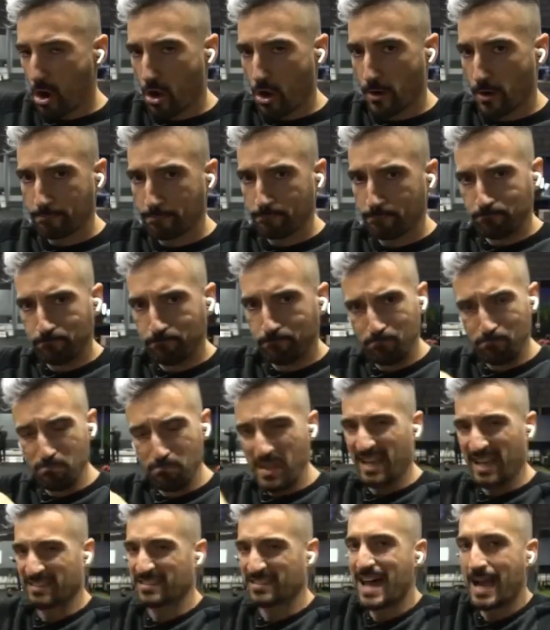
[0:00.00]
arm
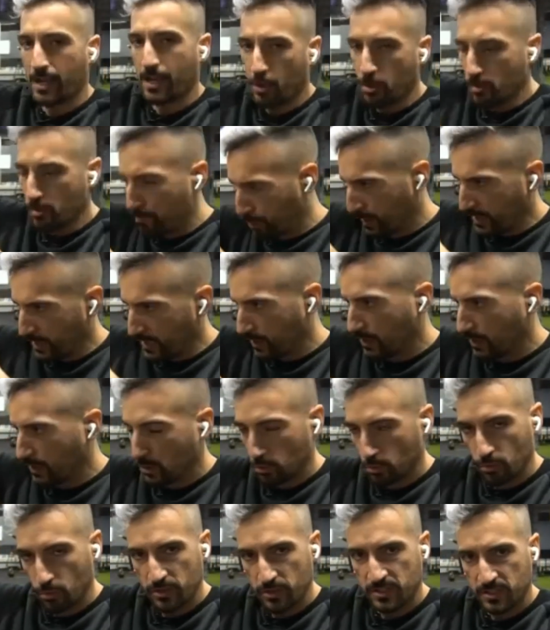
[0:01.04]
is not
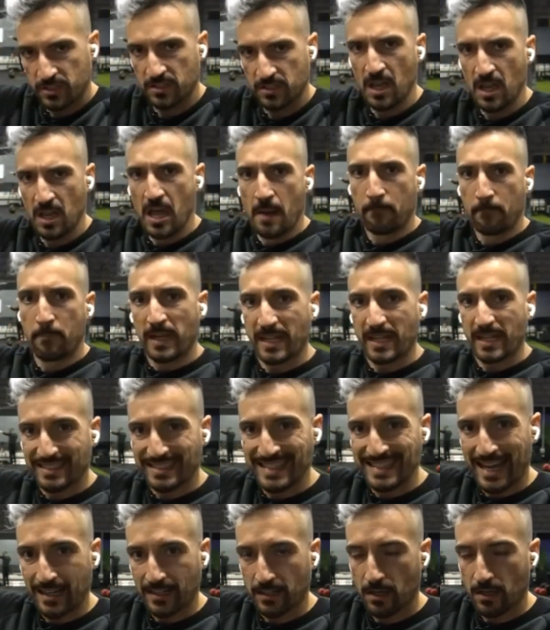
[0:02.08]
completely loose, but
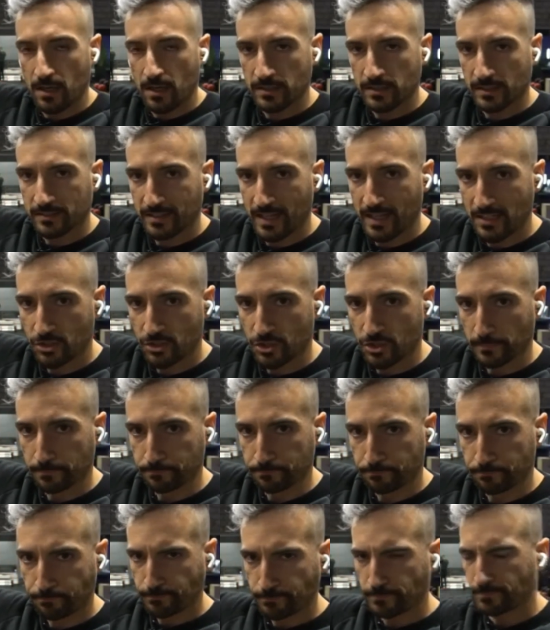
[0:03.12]
it's not under
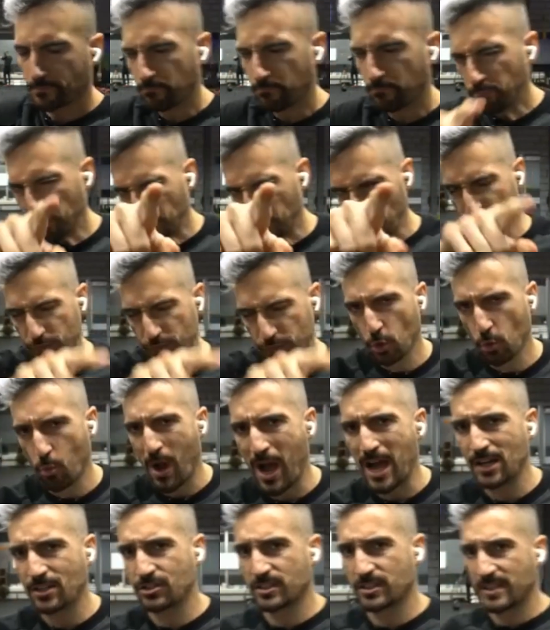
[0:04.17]
tension.
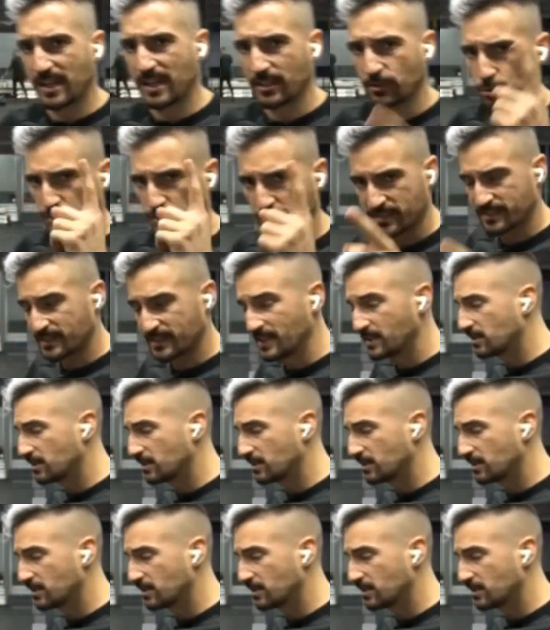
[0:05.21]
So watch as I do the